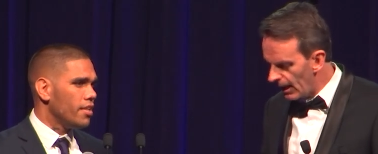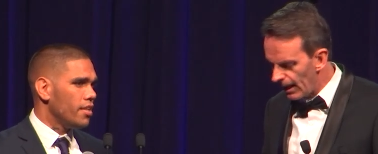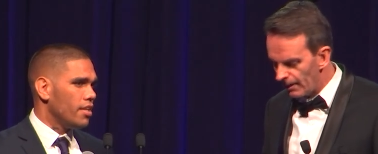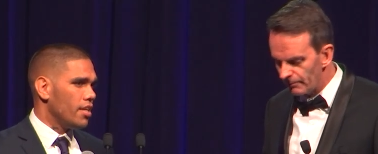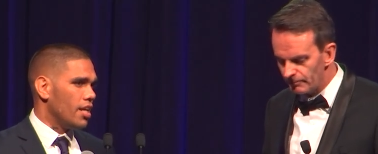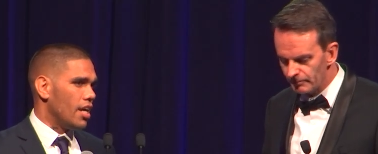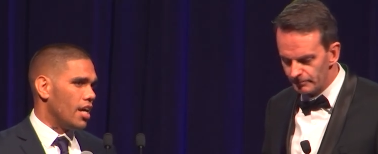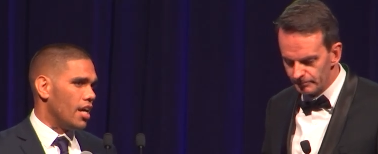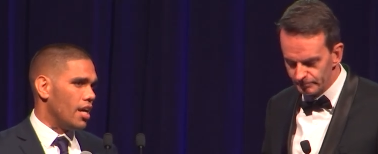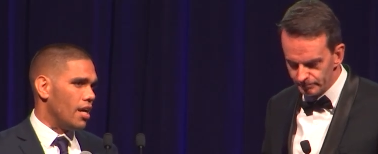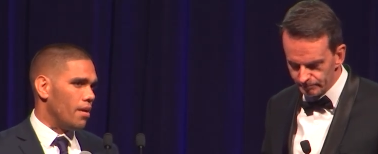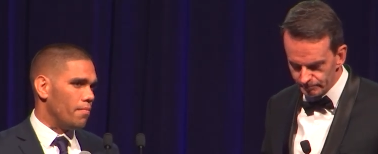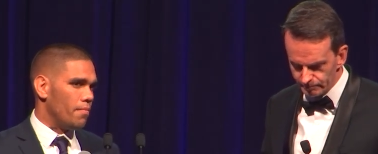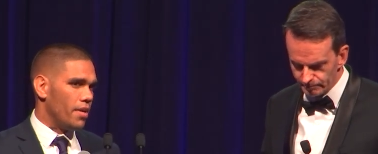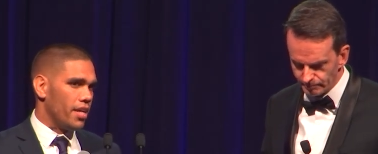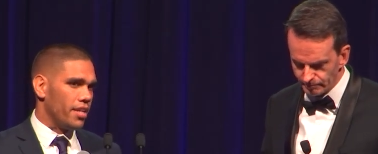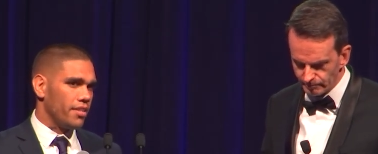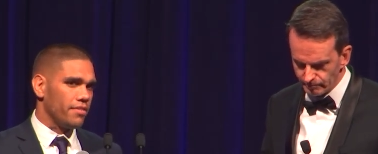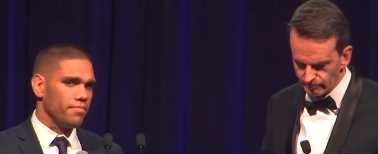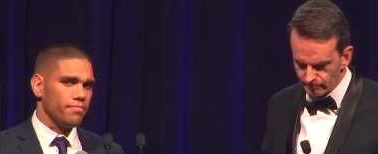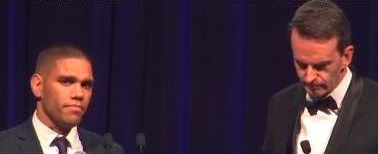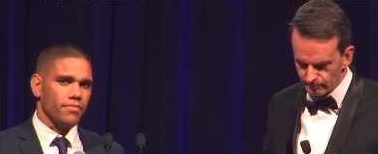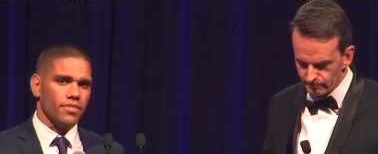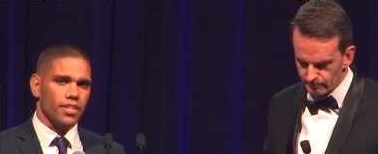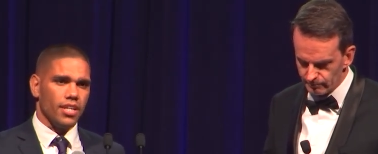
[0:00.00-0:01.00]
Speaker 1: um, at
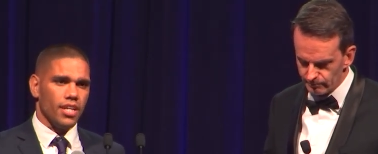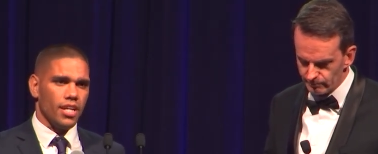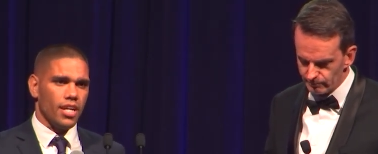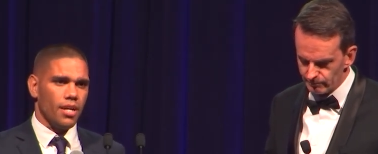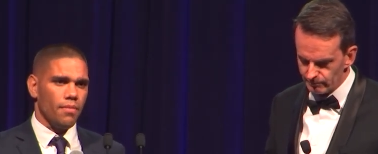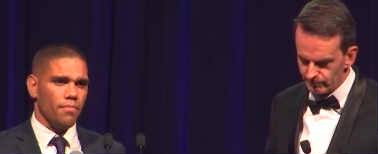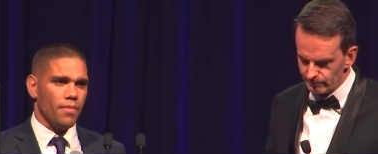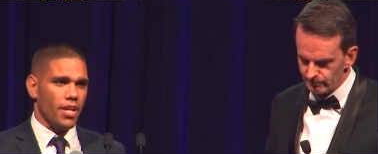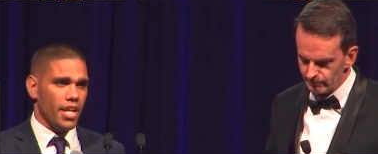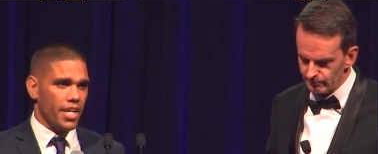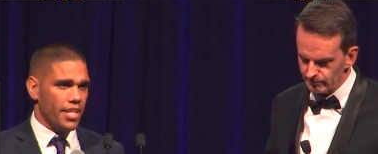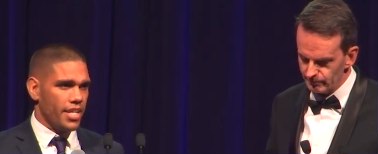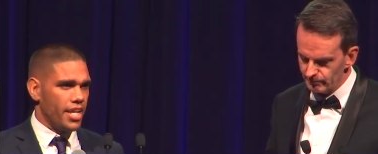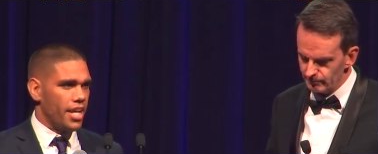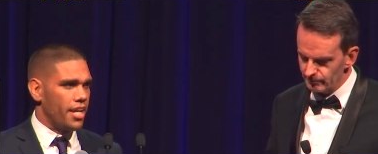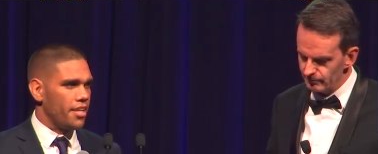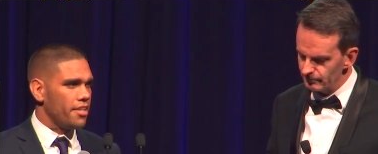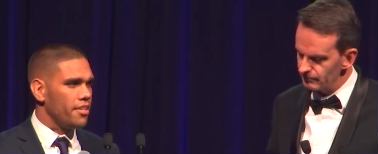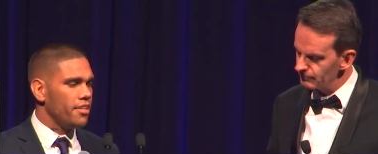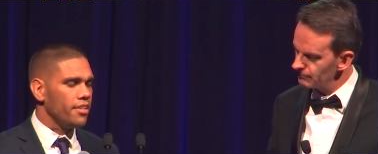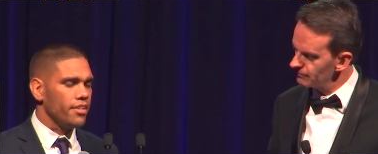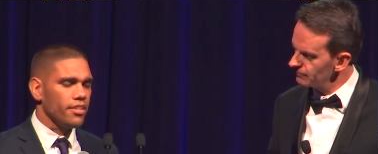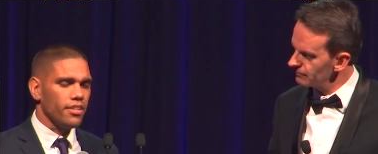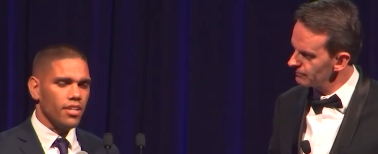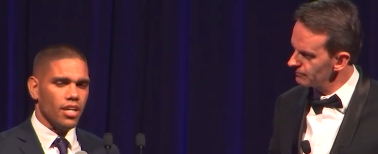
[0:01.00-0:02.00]
um, Etihad
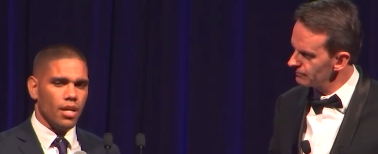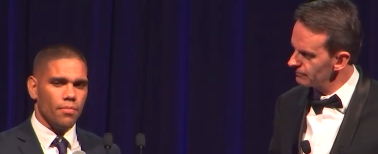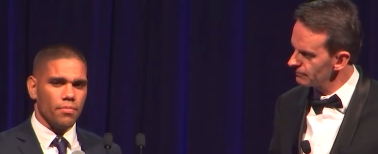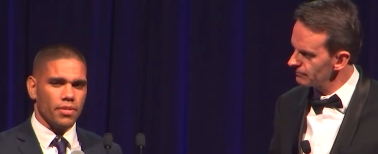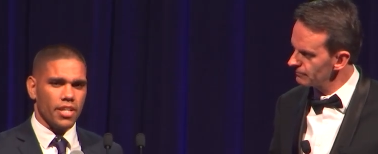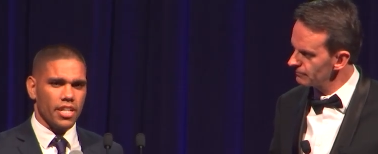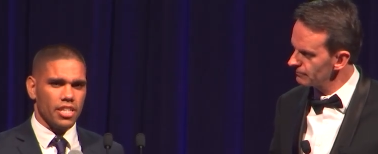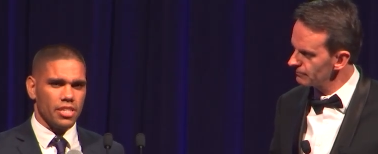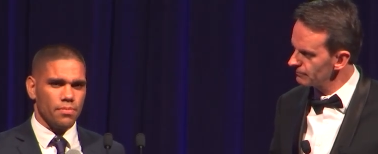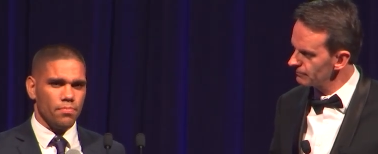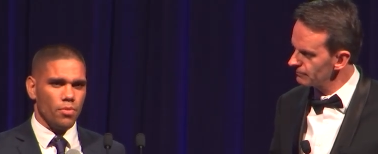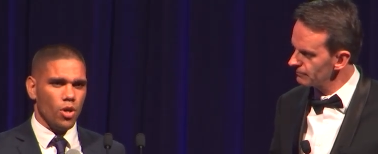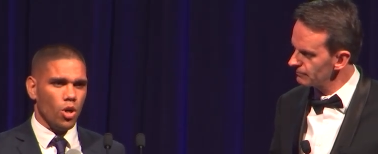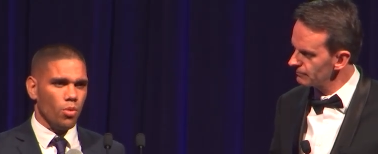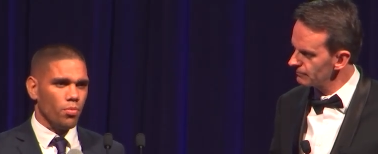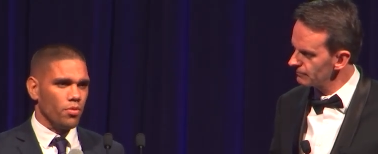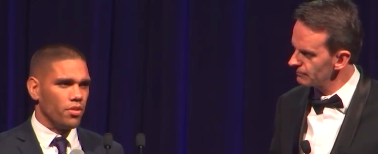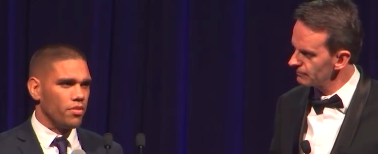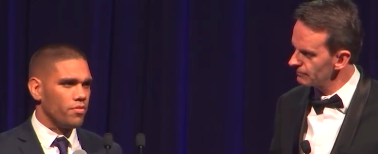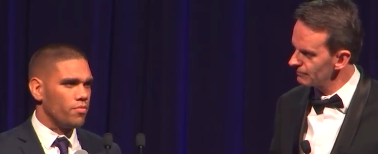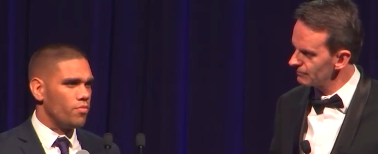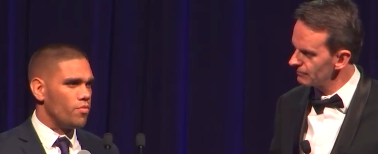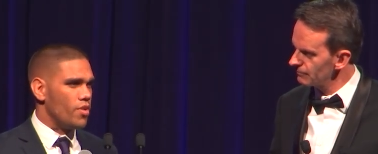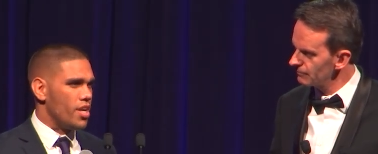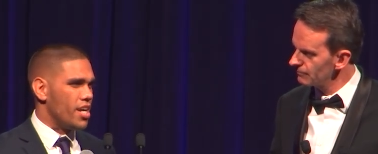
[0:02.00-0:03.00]
um, against
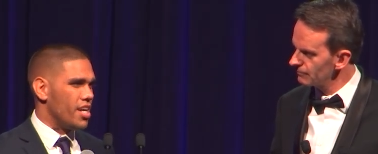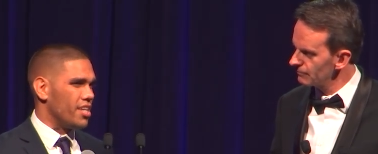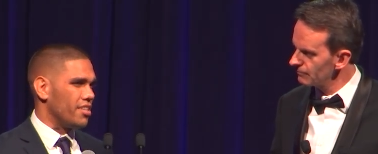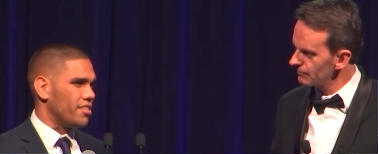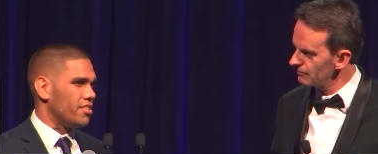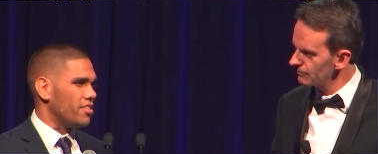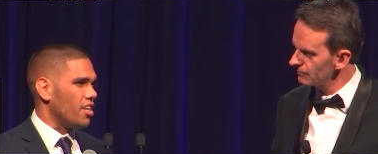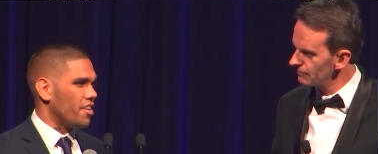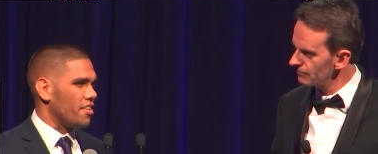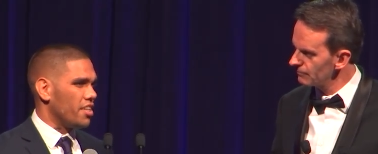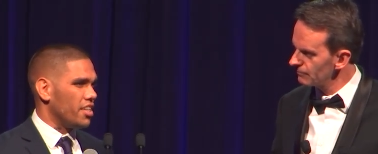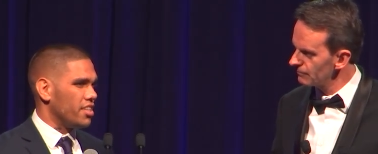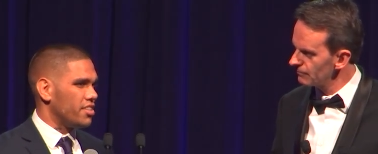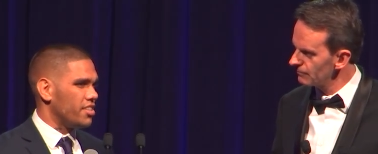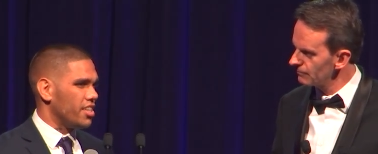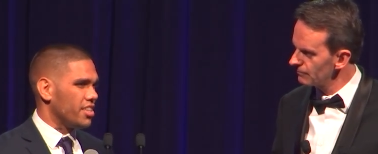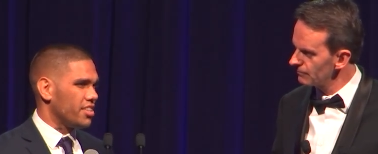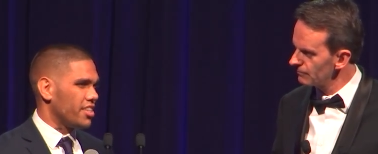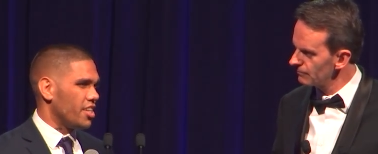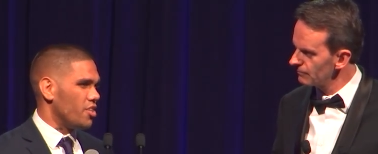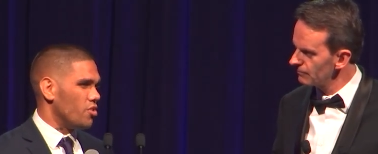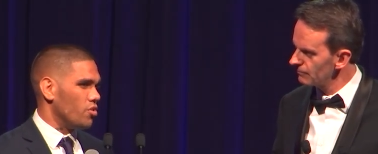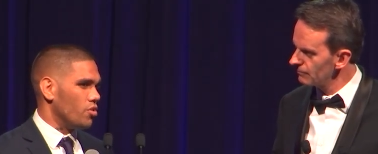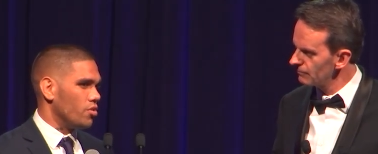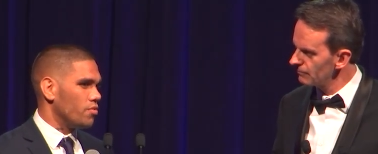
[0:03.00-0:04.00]
Melbourne, round I think
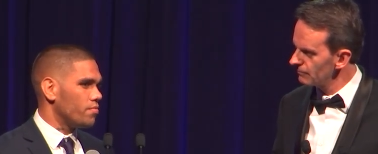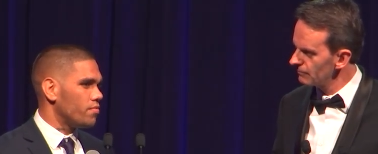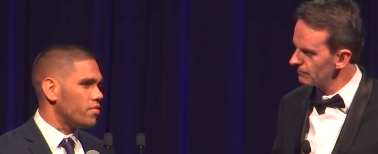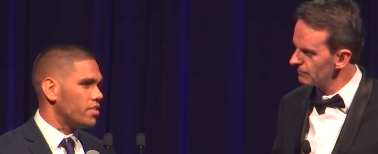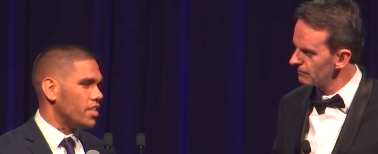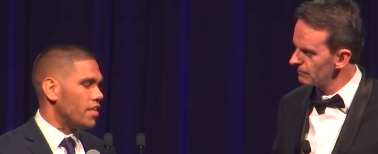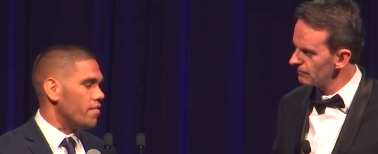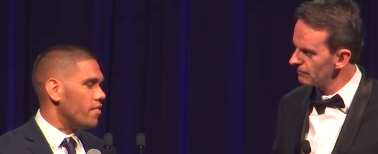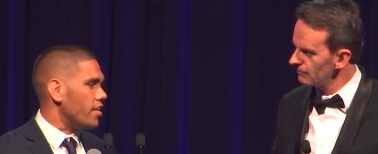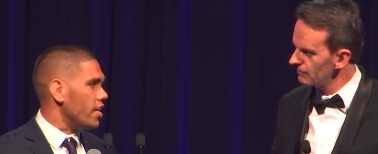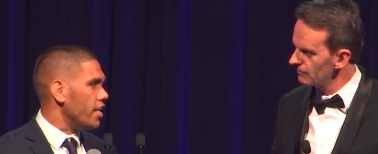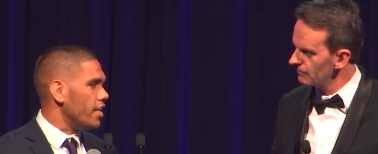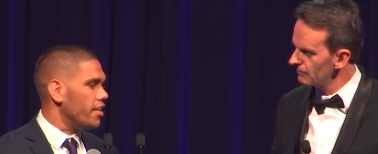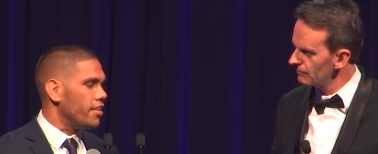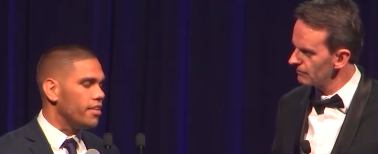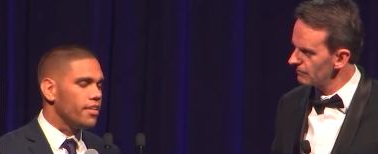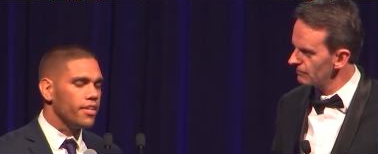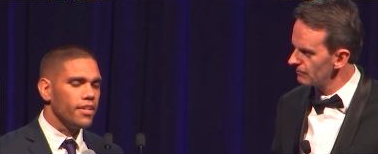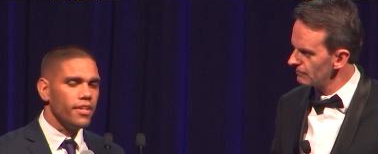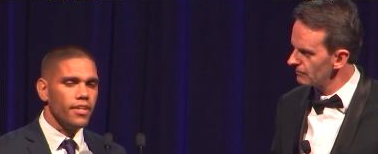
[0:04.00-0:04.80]
sixteen or seventeen.